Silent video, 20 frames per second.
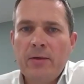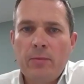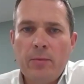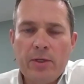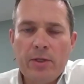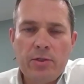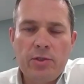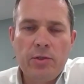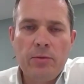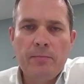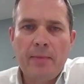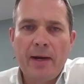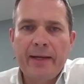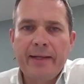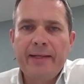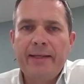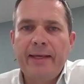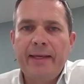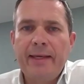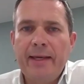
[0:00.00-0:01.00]
which you
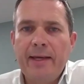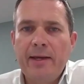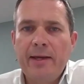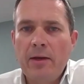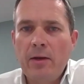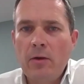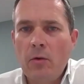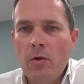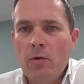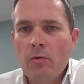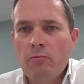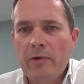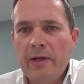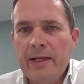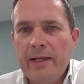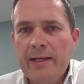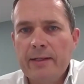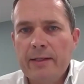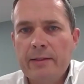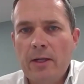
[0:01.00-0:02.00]
might hear or
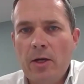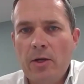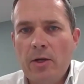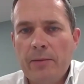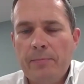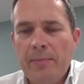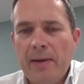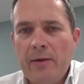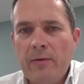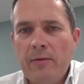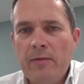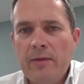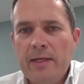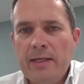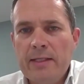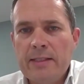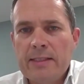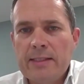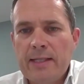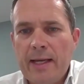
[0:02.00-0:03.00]
read a lot about
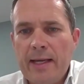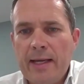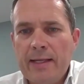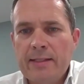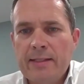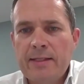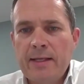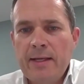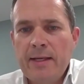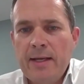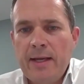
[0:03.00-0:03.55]
these days.